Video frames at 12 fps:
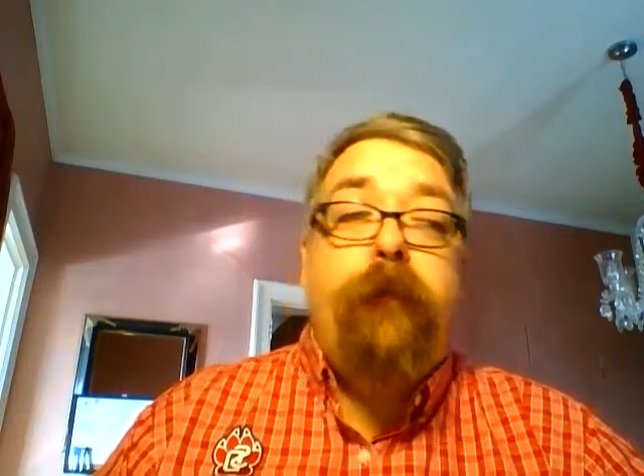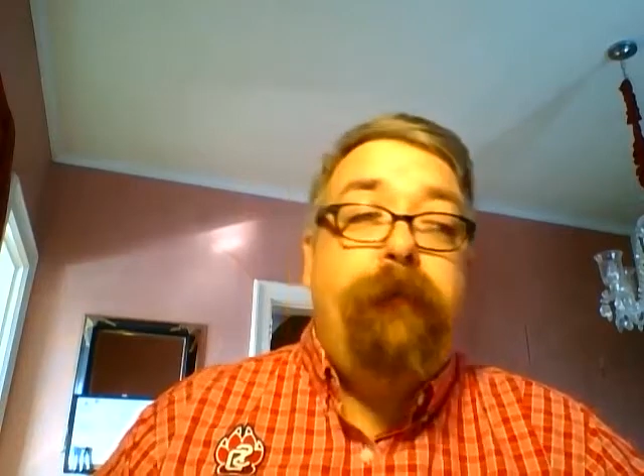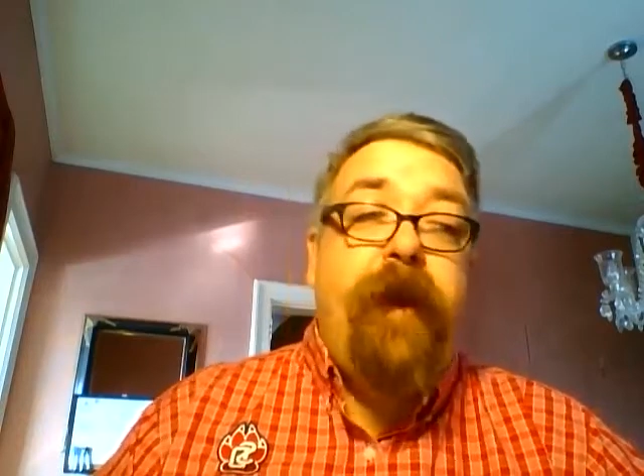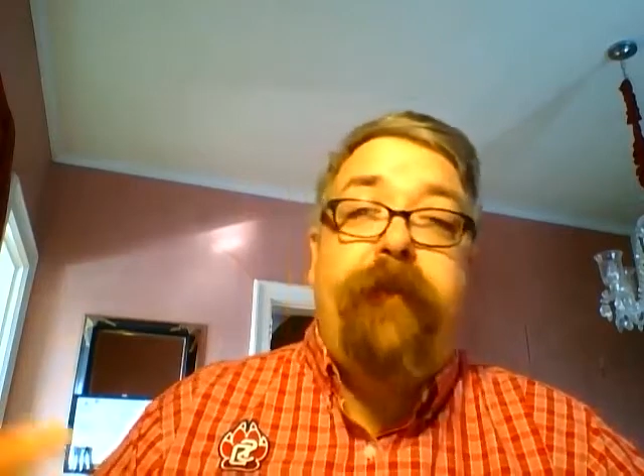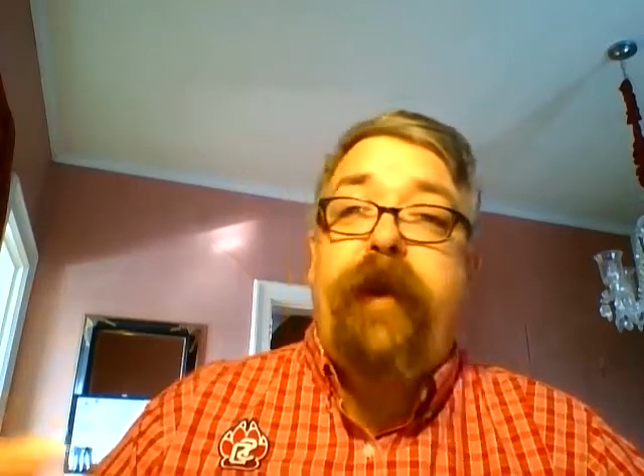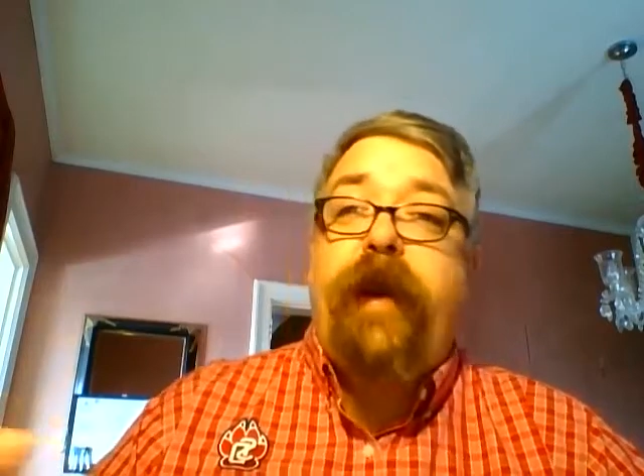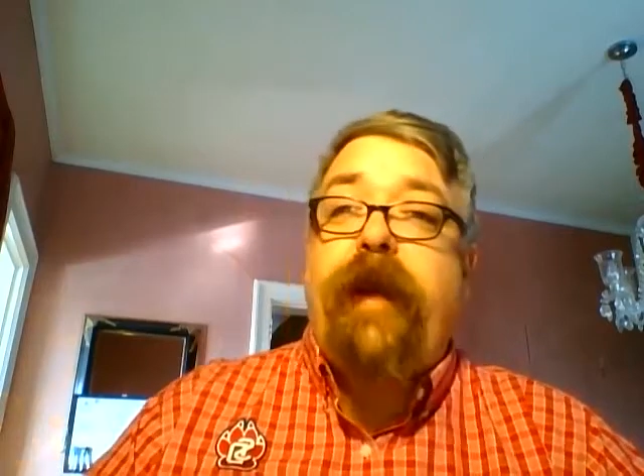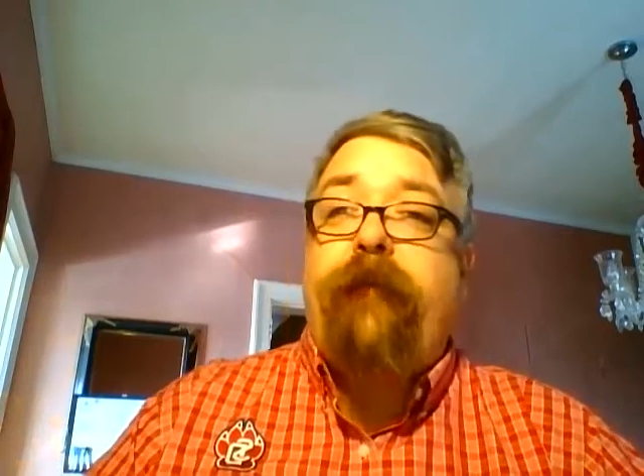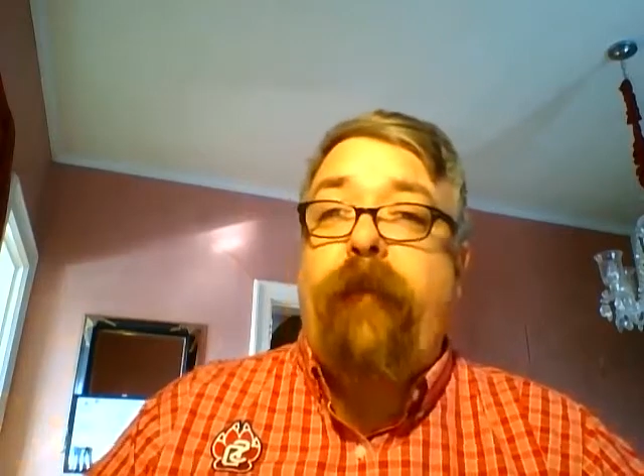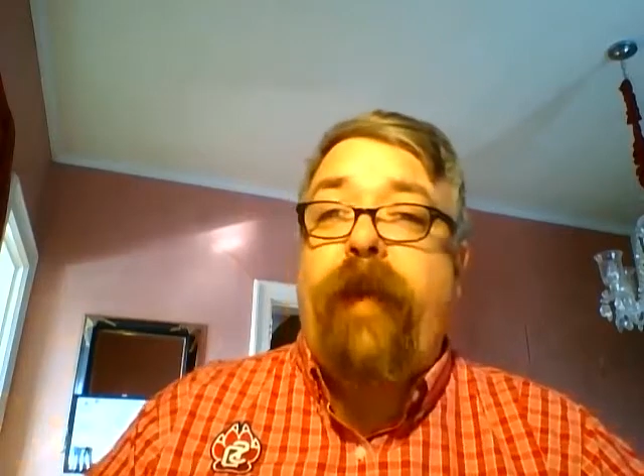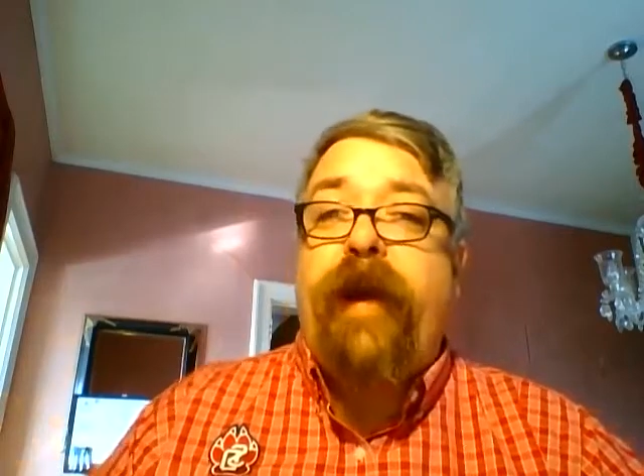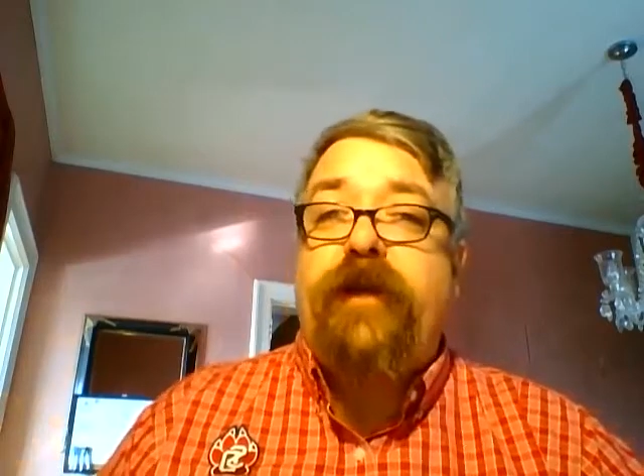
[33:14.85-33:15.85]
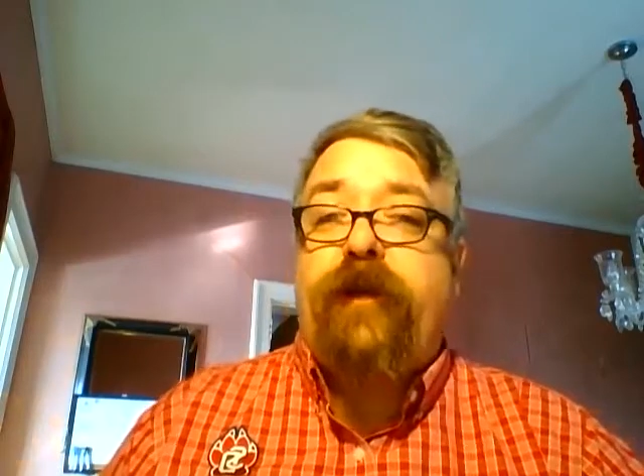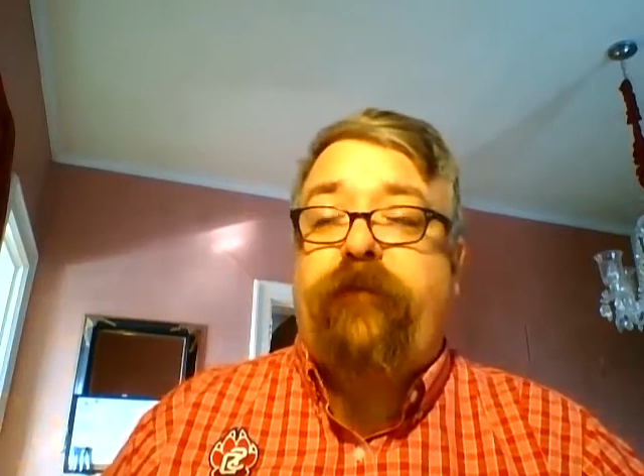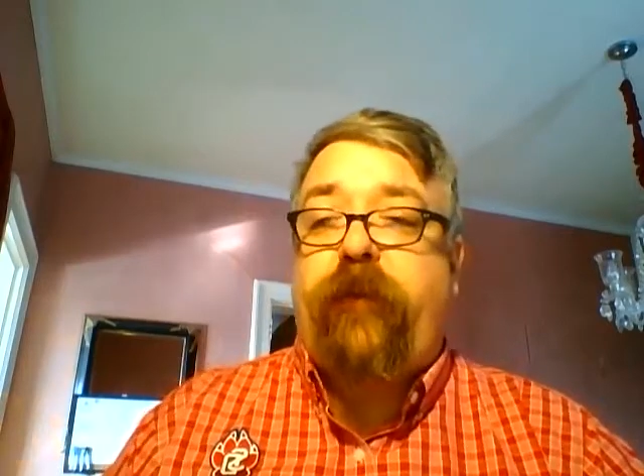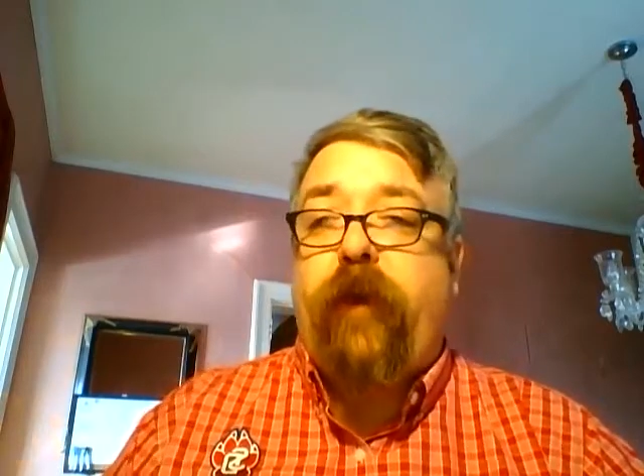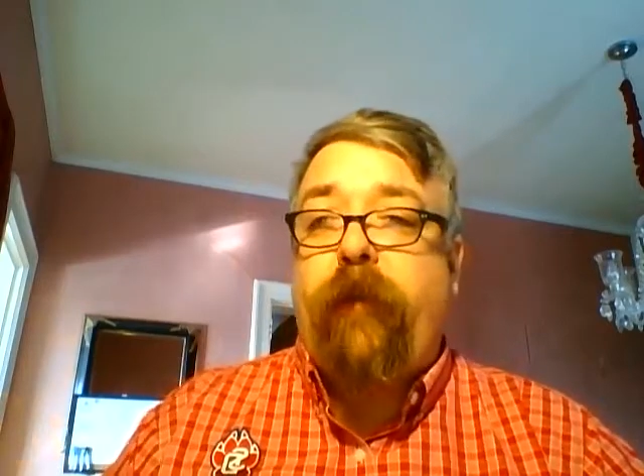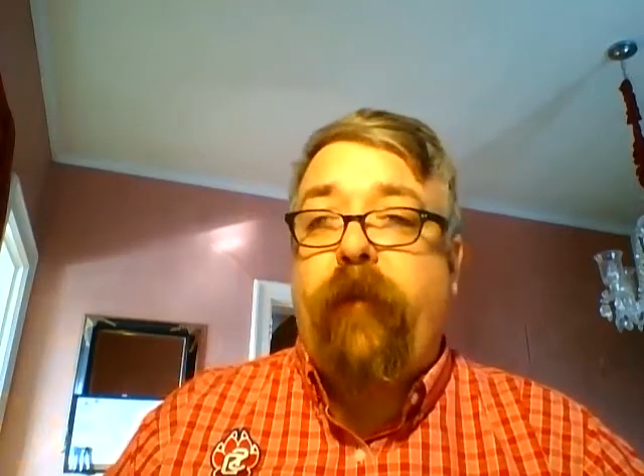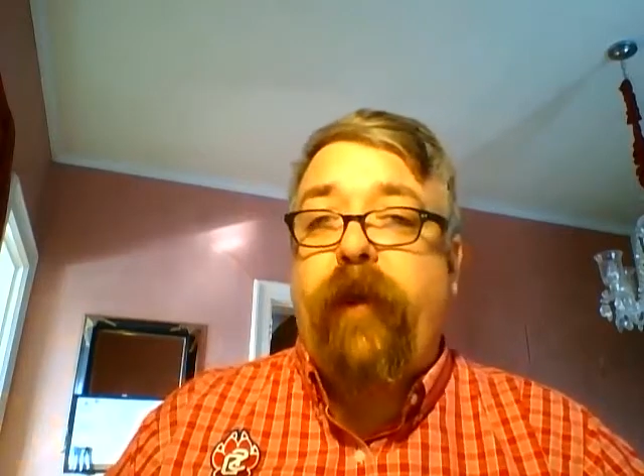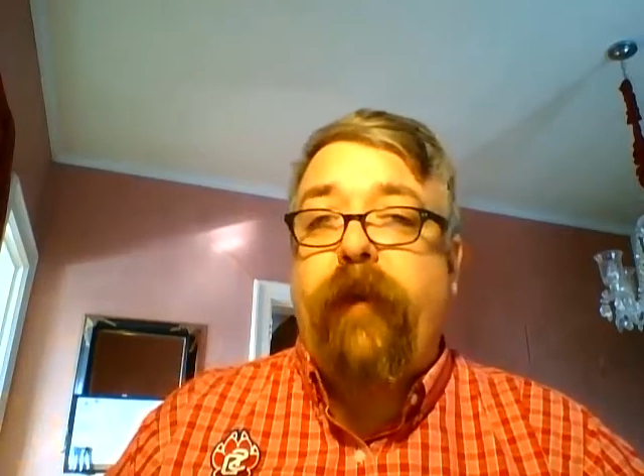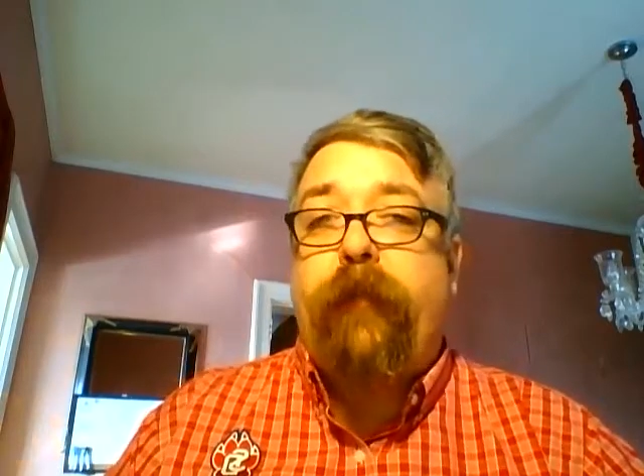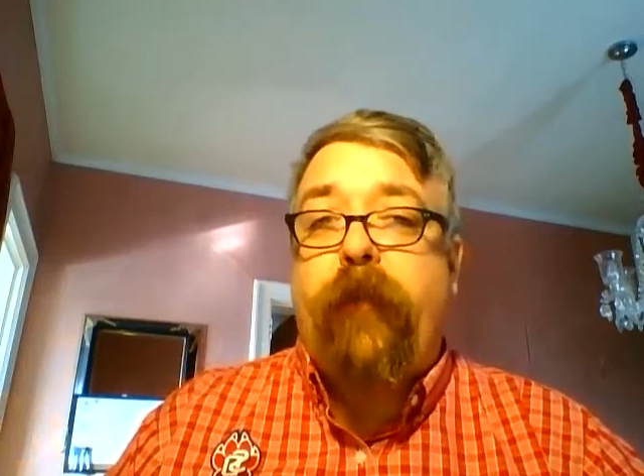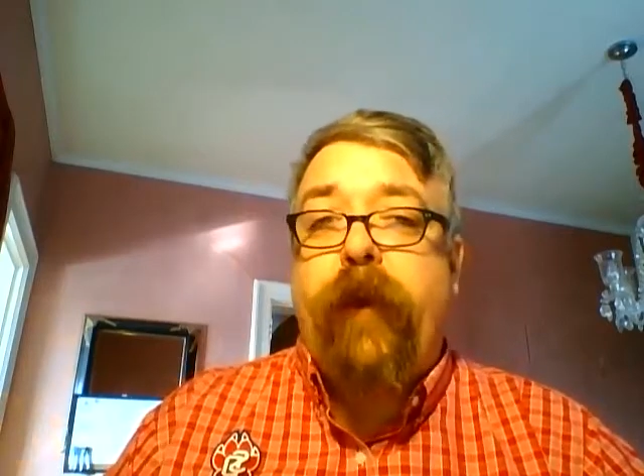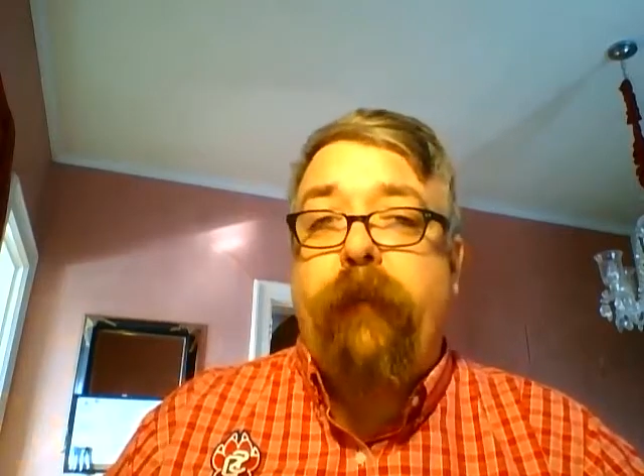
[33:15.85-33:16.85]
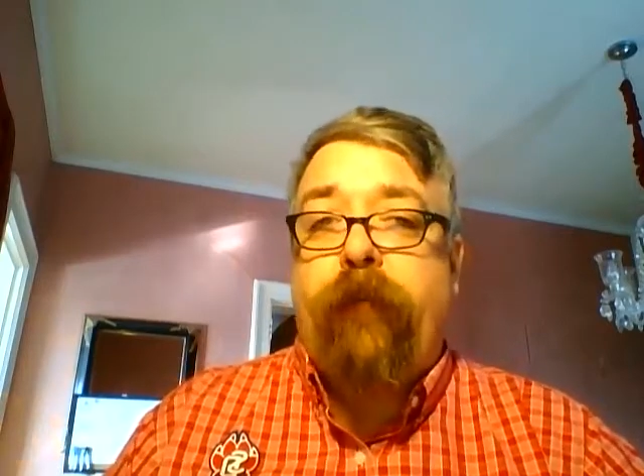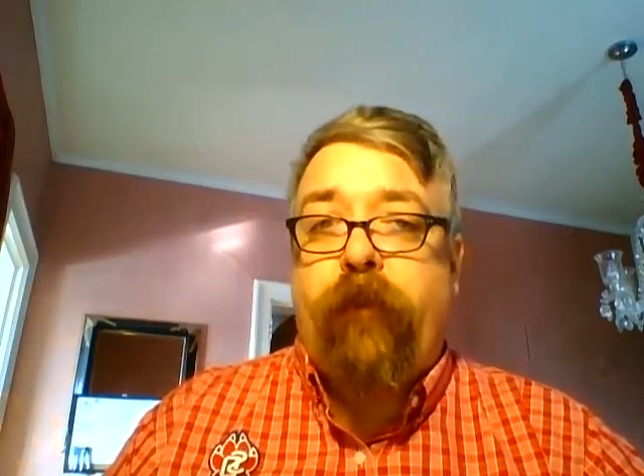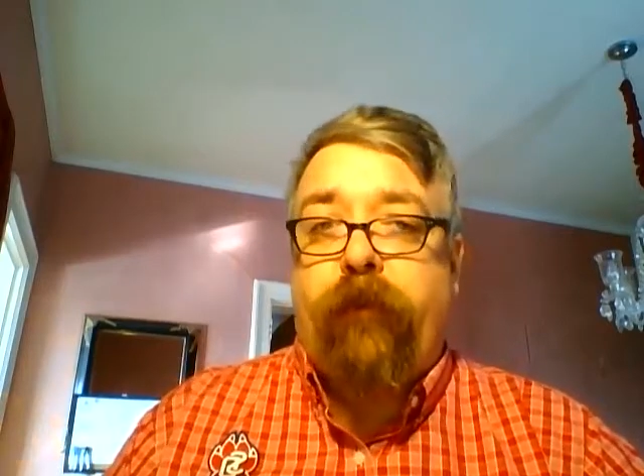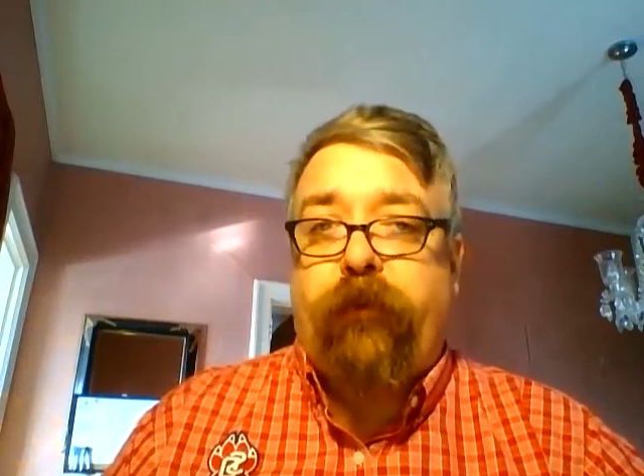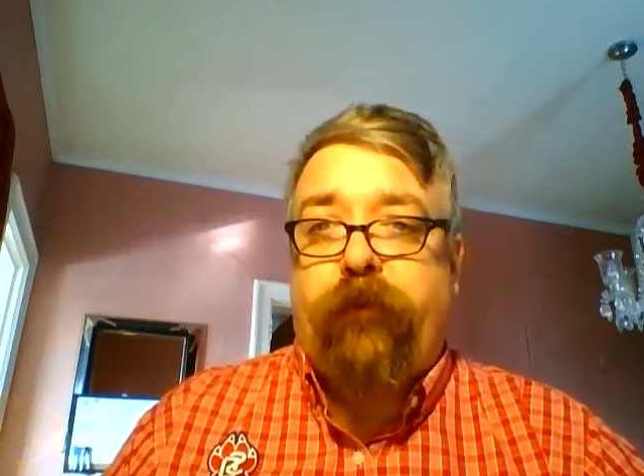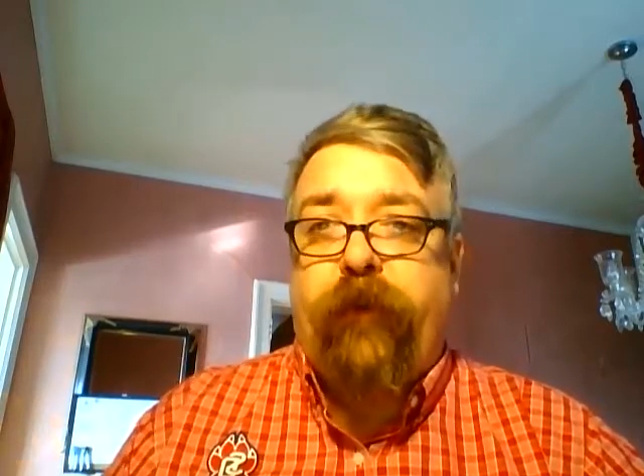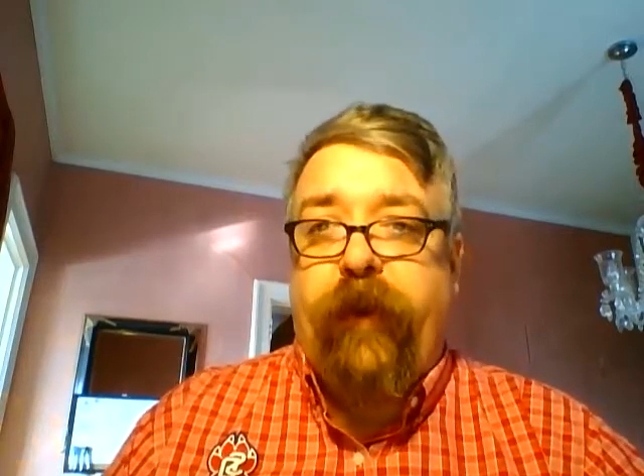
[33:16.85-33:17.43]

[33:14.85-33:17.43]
Maybe you have a magic ceremony to bring bulls